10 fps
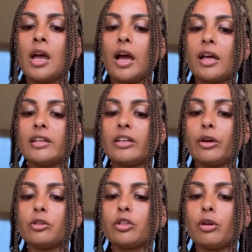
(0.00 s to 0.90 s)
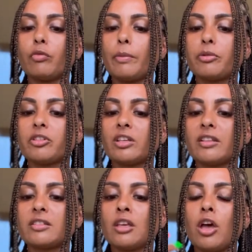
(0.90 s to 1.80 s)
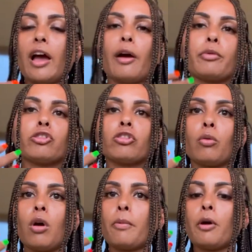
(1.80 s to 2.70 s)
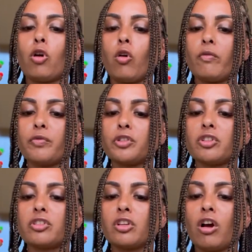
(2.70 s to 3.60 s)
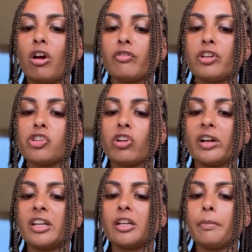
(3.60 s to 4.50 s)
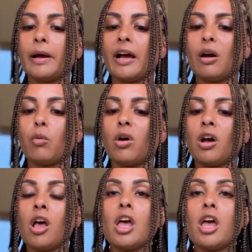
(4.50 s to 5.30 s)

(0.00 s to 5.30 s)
and Leo, you know, represents how we show up, our confidence, courage, our inner power,